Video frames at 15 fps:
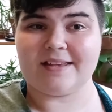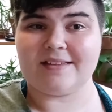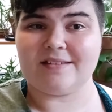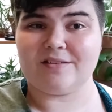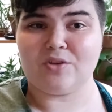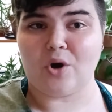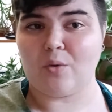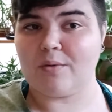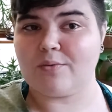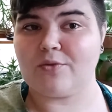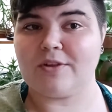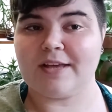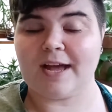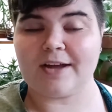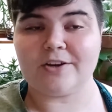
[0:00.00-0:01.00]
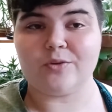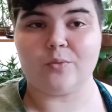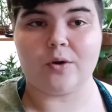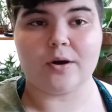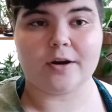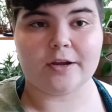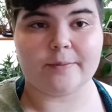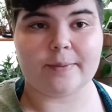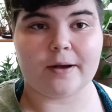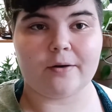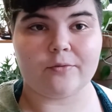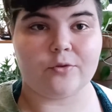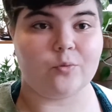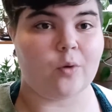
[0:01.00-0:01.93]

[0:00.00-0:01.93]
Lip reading: then no one really had to worry about the